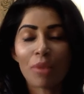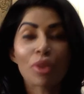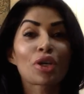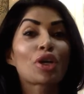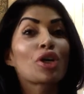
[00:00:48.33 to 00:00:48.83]

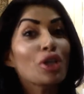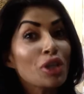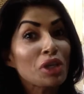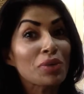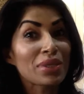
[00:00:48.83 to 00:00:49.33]
But the good
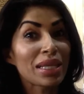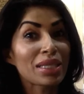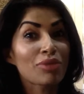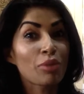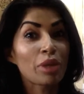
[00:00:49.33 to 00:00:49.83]
news
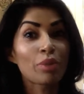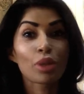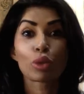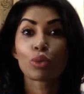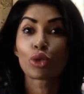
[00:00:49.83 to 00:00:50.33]
is, for
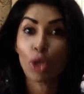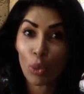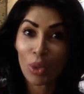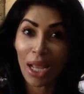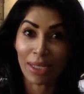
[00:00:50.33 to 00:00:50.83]
people who
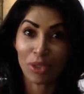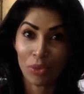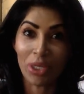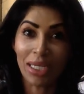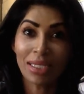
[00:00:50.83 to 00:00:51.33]
don't like to
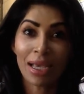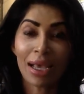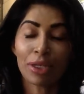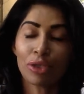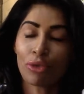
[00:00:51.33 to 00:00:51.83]
read,
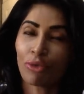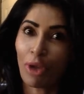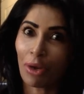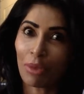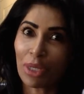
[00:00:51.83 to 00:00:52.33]
and you're
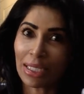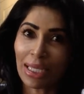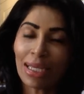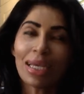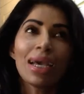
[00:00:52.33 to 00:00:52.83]
very
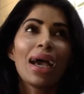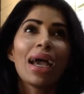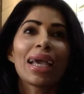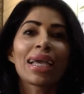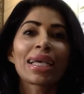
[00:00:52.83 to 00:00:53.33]
busy,
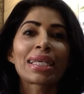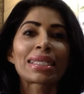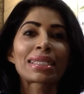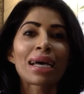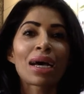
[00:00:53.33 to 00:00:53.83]

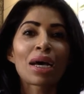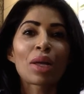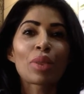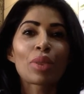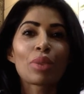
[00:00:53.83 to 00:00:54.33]
is
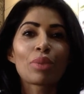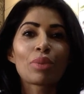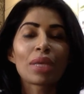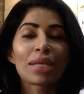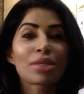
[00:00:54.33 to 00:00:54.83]
the
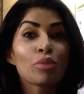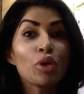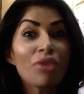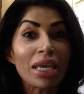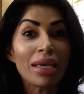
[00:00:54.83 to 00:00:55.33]

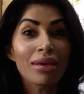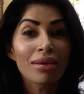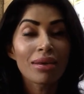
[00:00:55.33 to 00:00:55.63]
movie.